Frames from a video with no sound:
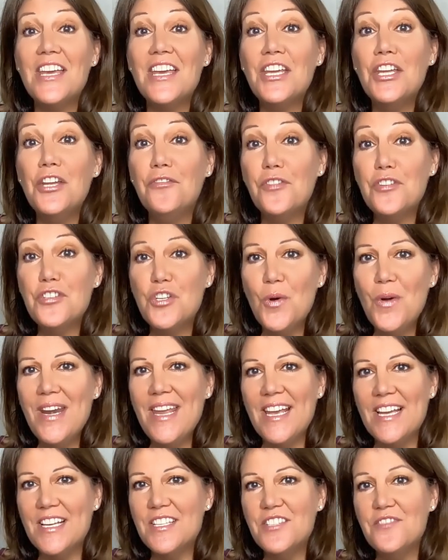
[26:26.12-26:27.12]
Thank you for
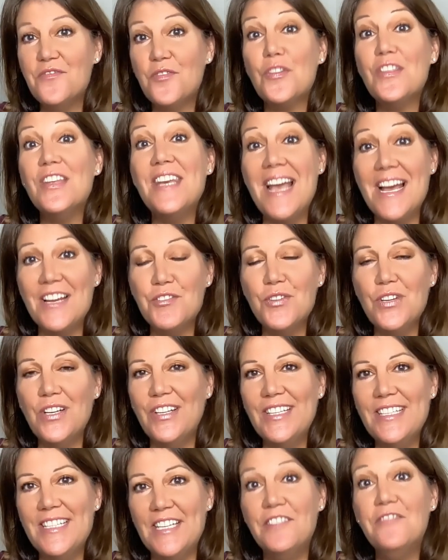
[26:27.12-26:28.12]
joining us for the Natural
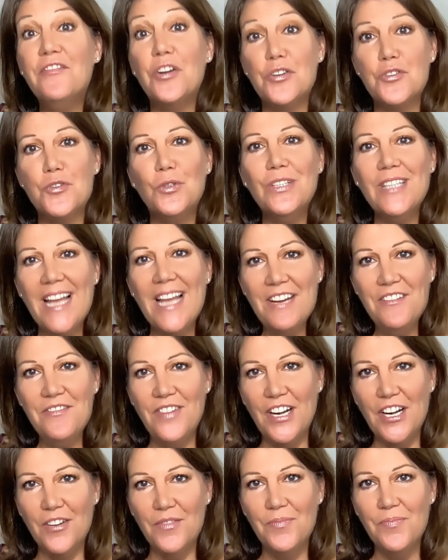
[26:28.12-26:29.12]
LED Virtual Light
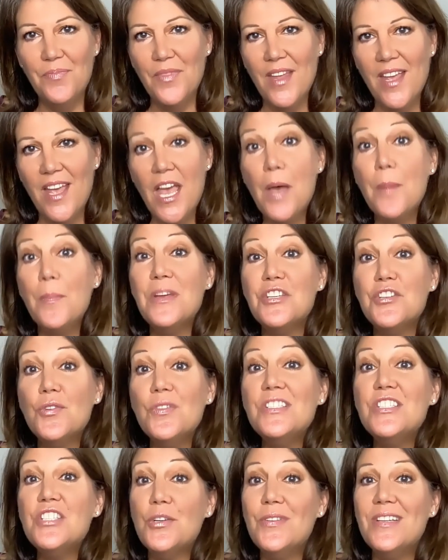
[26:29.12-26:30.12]
Fair. Be sure
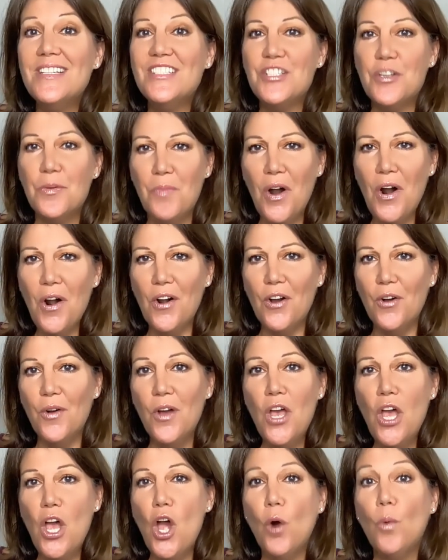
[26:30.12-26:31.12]
and tune in tomorrow,
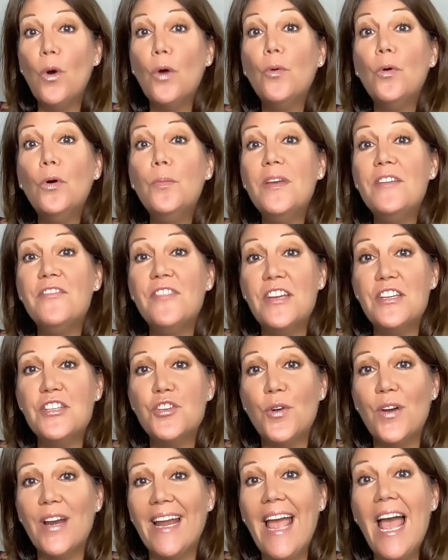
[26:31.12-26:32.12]
where we'll be
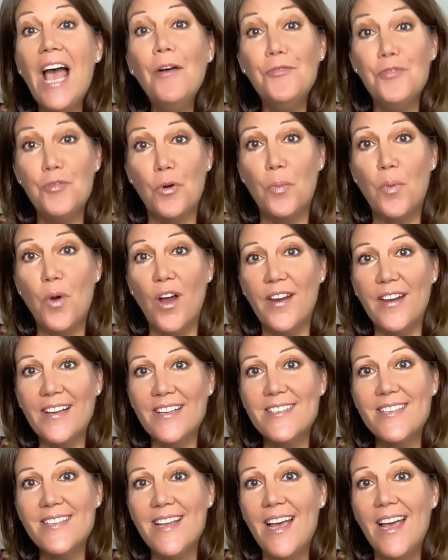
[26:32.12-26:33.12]
featuring outdoor
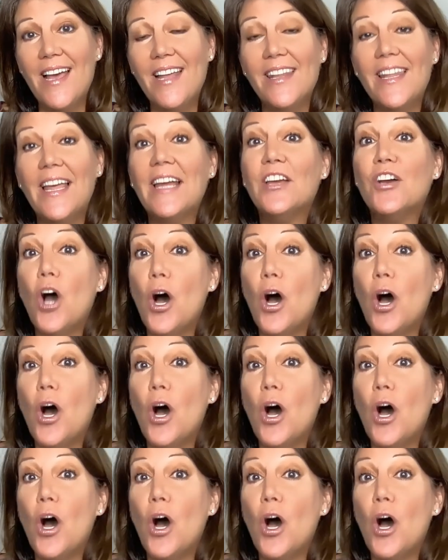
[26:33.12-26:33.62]
products like